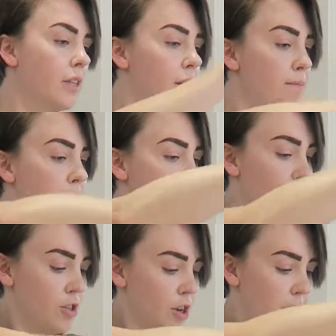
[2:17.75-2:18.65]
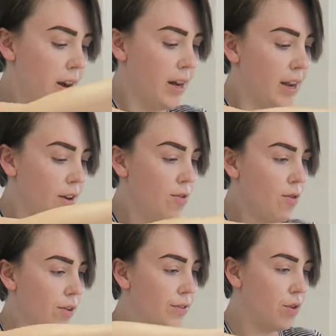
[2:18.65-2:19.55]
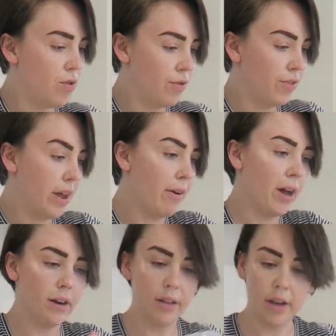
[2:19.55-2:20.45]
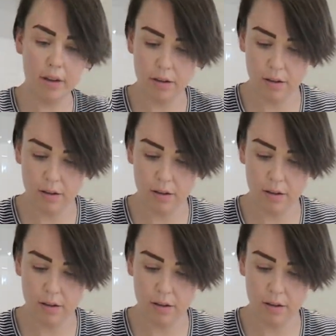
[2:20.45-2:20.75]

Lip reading: I'll just try and get all of the corn flour out of there.